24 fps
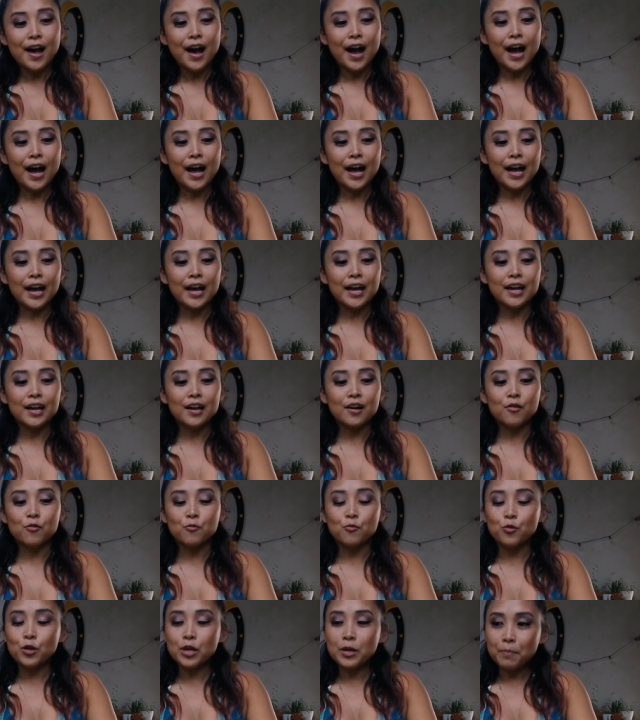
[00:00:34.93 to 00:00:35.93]
I
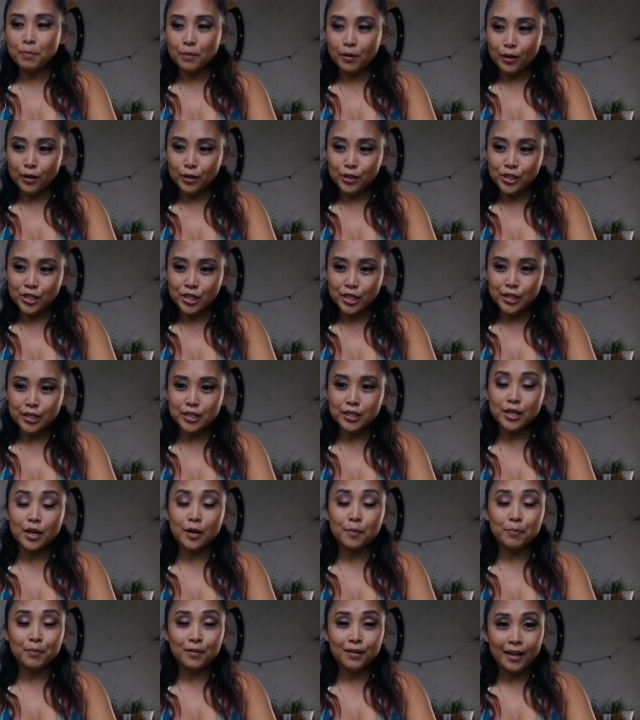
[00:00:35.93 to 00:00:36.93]
repurchased
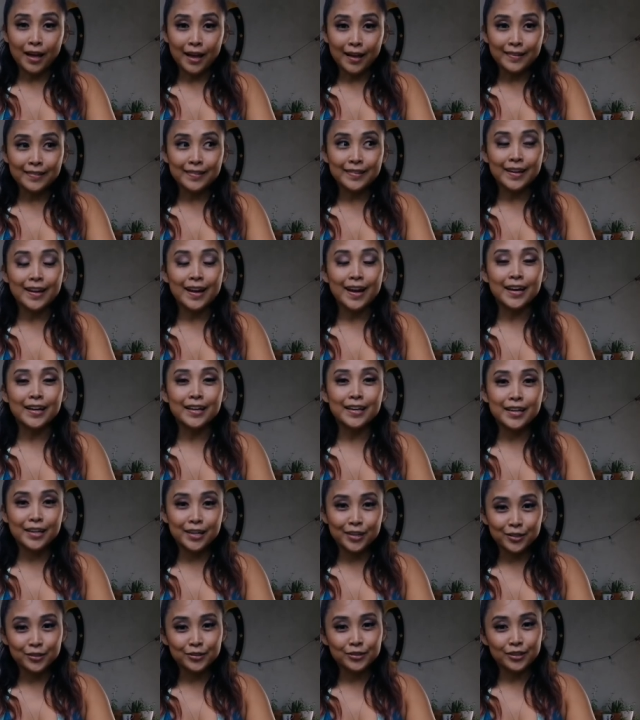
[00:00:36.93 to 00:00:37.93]
a plant that I
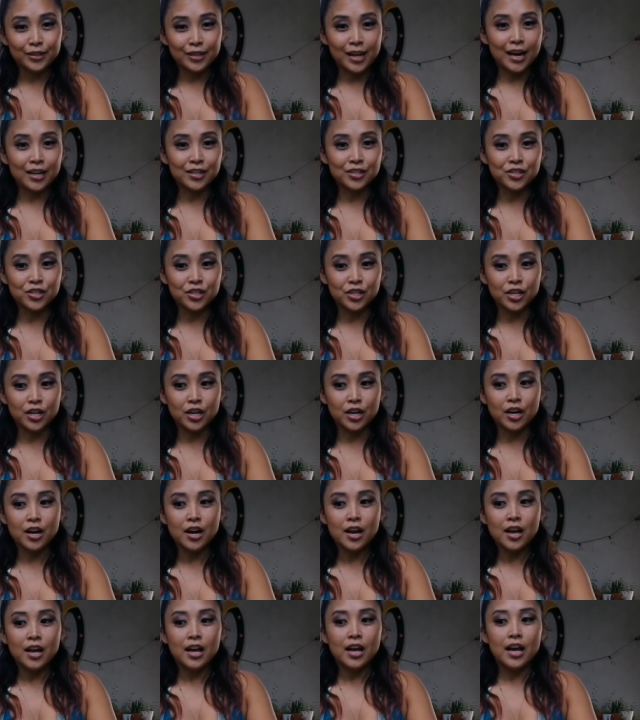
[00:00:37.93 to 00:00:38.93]
killed last
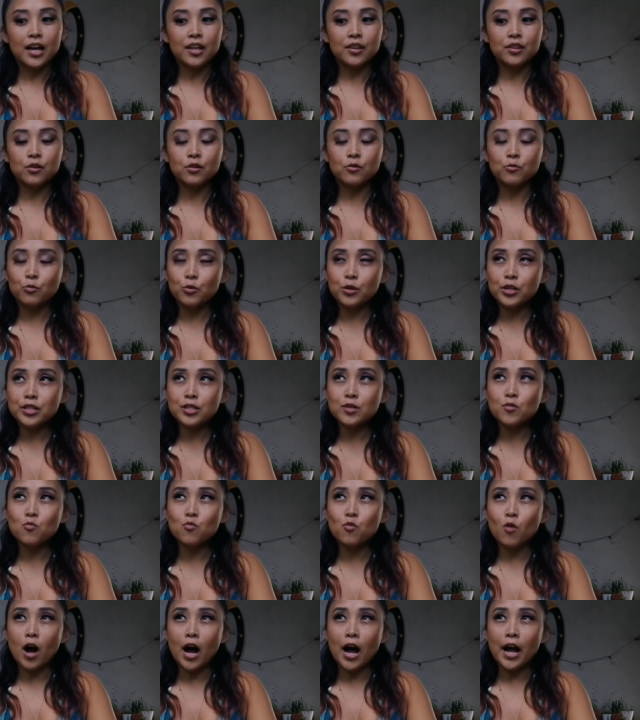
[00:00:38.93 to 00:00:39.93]
year, and the
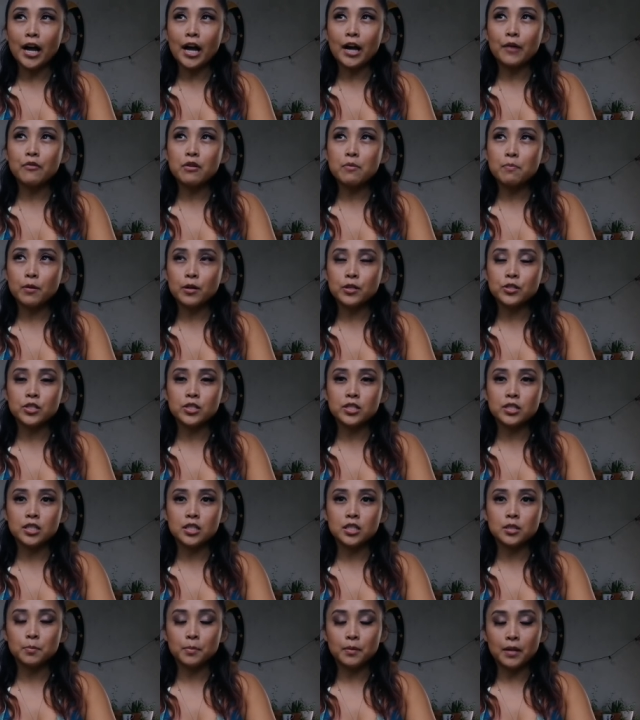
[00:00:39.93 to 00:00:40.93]
reason why I repurchased
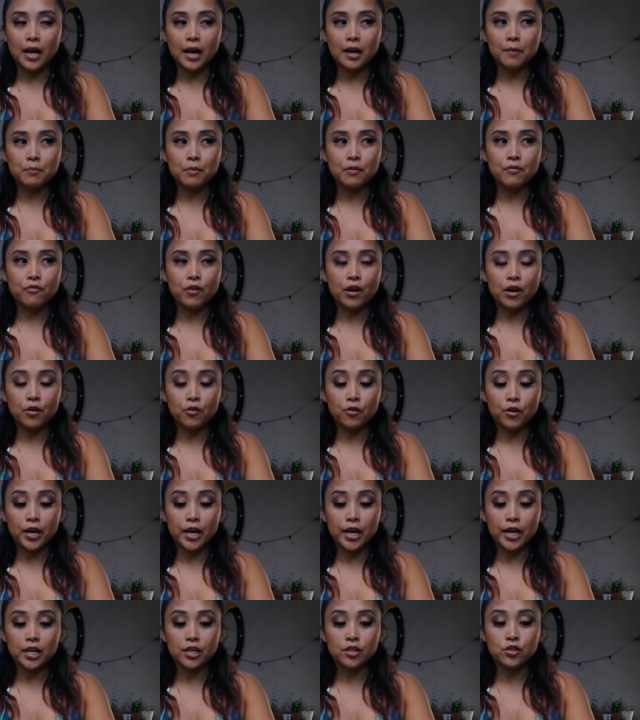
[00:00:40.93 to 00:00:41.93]
this plant, before I go
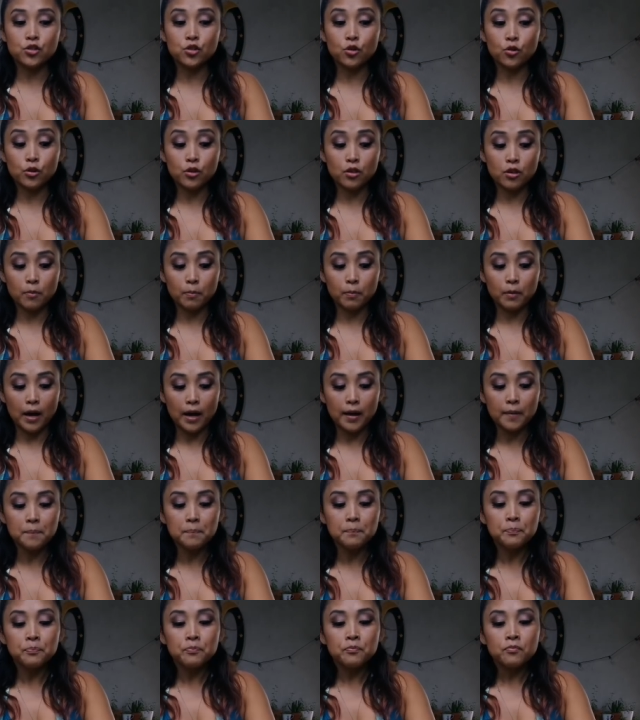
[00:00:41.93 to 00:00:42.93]
ahead and show you the plant,